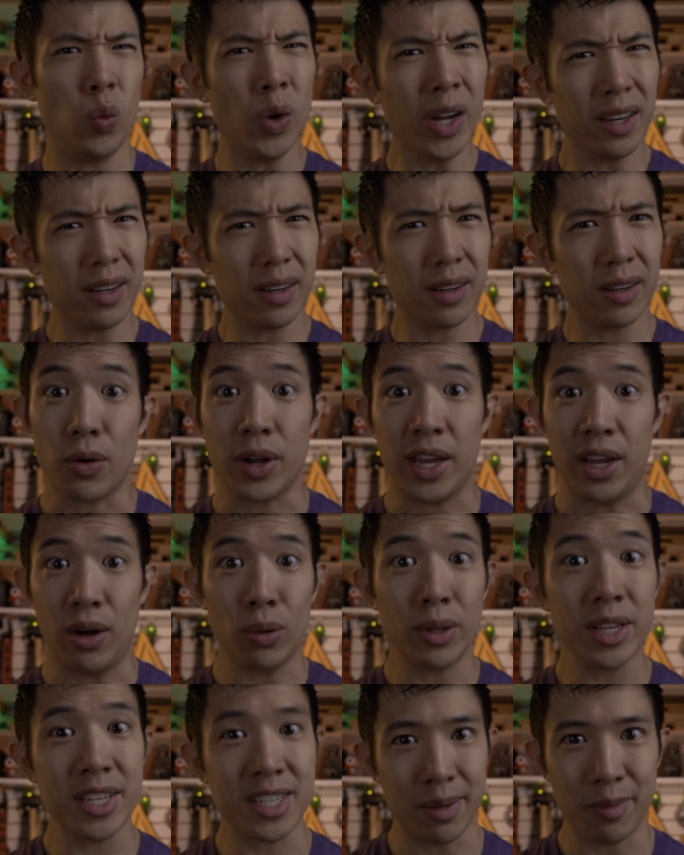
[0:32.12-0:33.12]
what? Okay,
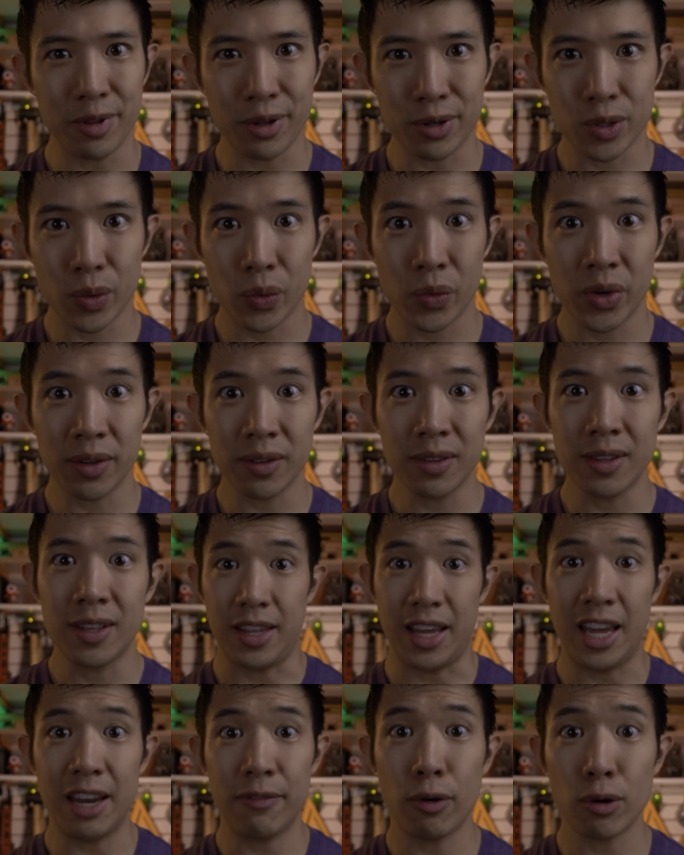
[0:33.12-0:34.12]
only some of those are real.
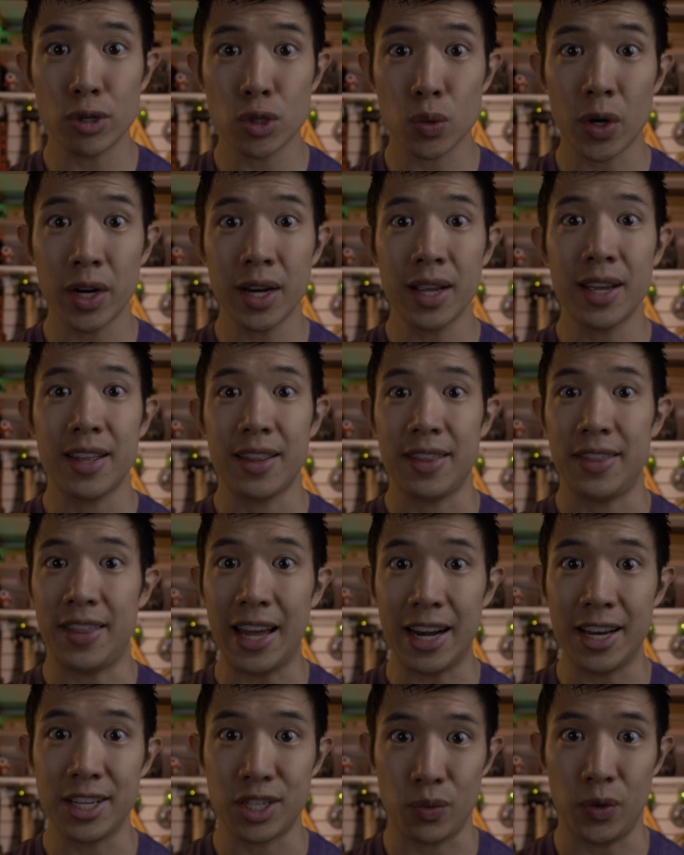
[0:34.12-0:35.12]
The headphones one,
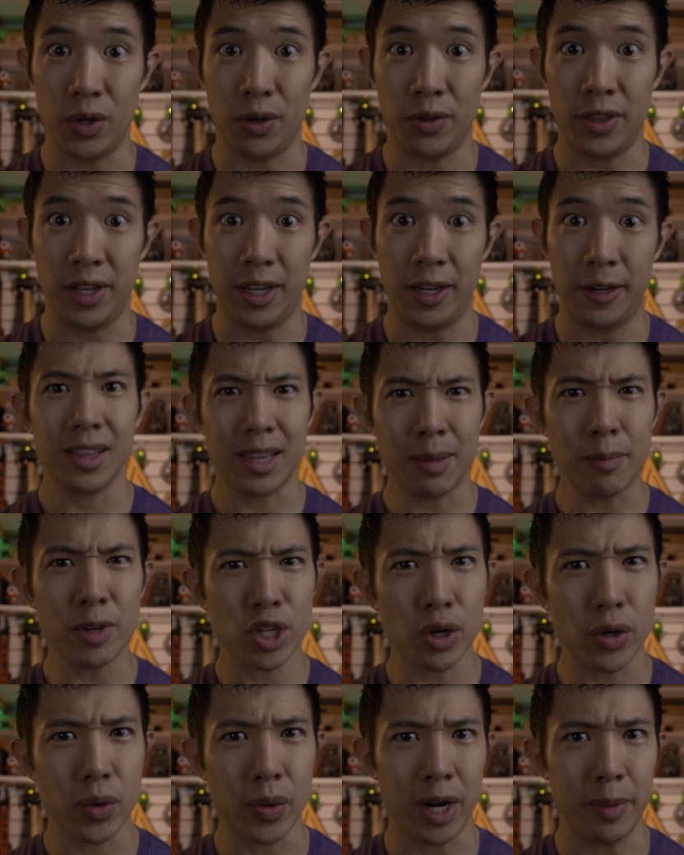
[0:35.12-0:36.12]
that is a real thing. Let me
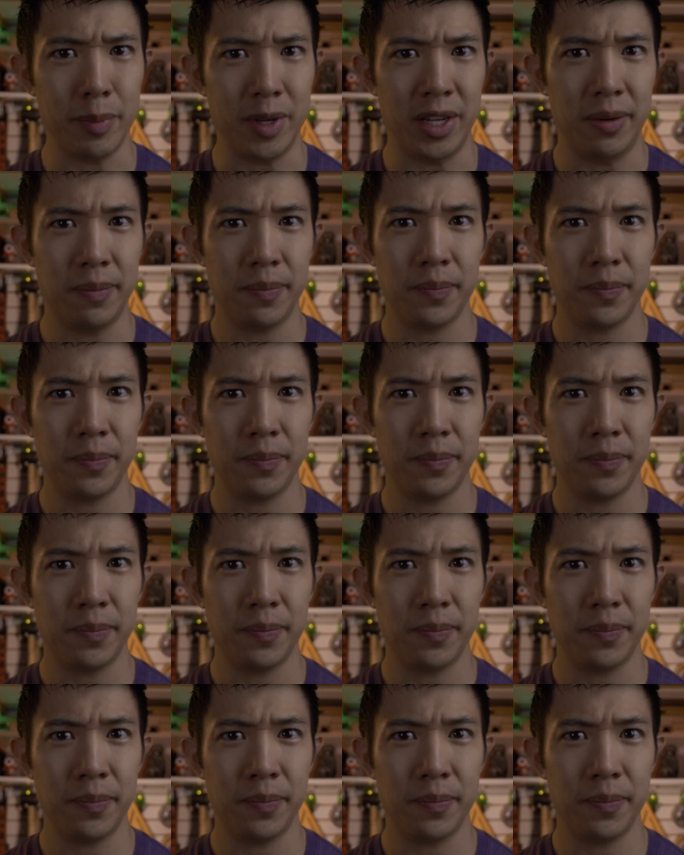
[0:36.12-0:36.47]
show you what I mean.